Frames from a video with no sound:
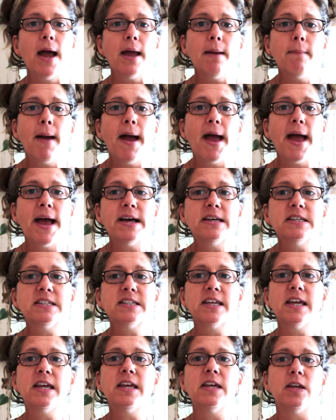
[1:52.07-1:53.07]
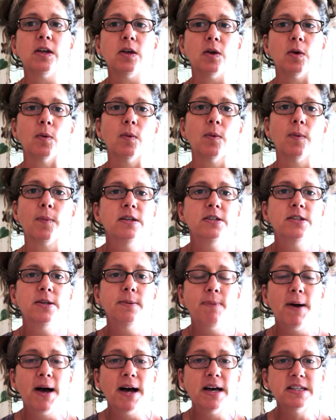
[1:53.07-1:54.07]
I am asking you to
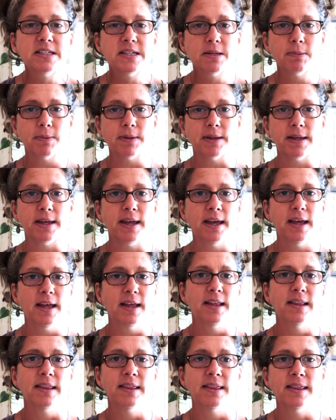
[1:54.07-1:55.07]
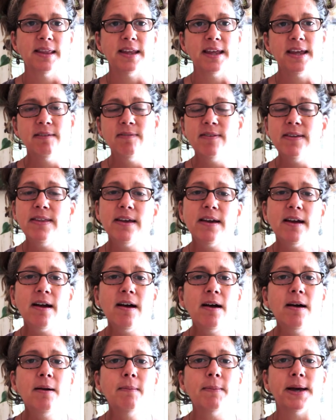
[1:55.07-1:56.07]
possibly leave in the
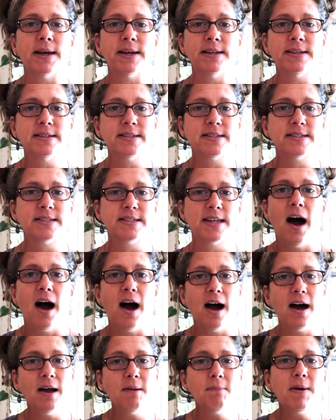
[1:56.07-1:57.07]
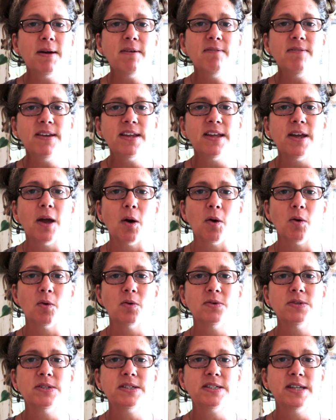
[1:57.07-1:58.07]
comments on my
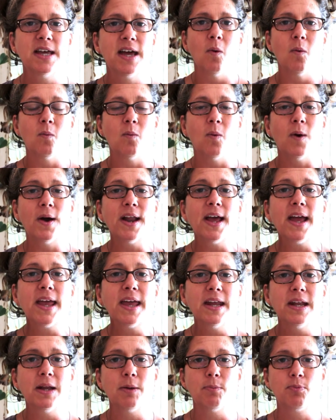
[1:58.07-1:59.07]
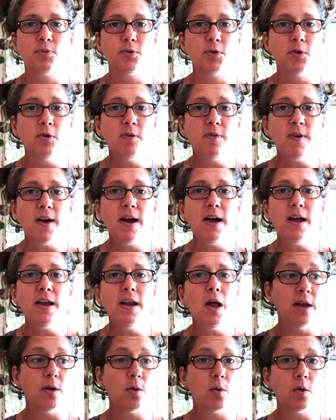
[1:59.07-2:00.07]
videos what I can improve
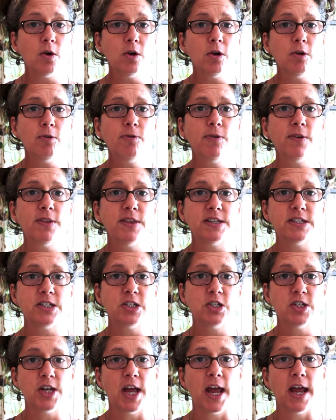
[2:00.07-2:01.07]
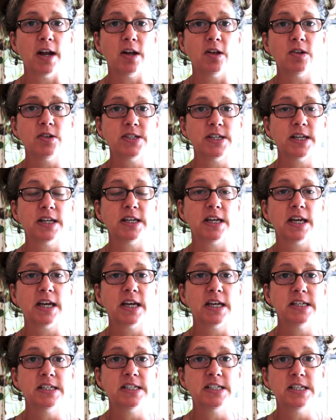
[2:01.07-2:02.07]
on in order for this channel to
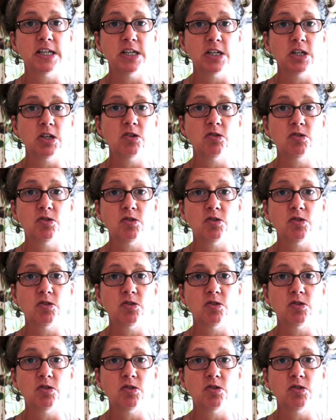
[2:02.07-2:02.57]
continue